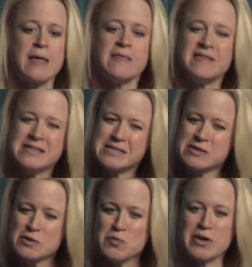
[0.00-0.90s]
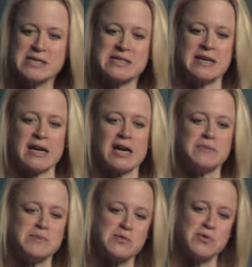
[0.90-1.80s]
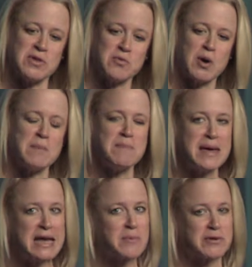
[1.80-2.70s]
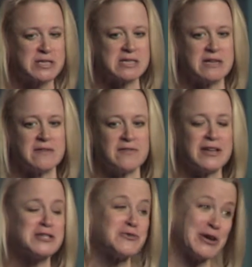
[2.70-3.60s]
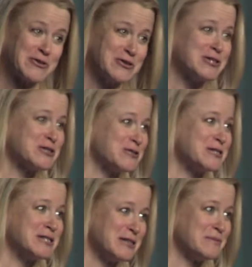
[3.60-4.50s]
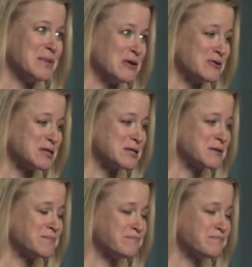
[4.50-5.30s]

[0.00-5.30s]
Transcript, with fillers: this new president comes with what many perceive as greater uncertainty than most.